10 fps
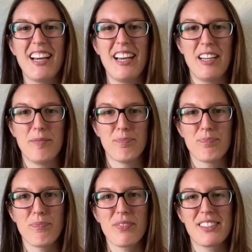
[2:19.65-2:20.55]

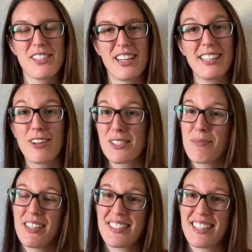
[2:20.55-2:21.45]
So that also
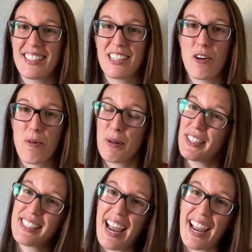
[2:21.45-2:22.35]
means that a normal
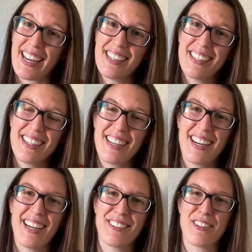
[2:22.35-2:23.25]
day
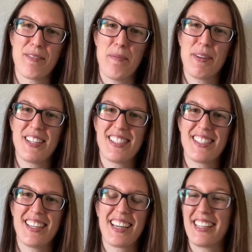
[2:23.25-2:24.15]
during my
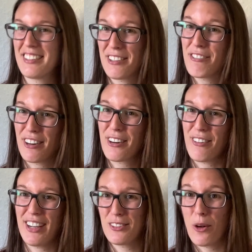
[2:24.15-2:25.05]
PhD can differ
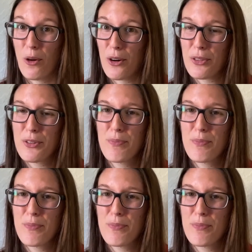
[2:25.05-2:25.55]
quite a lot.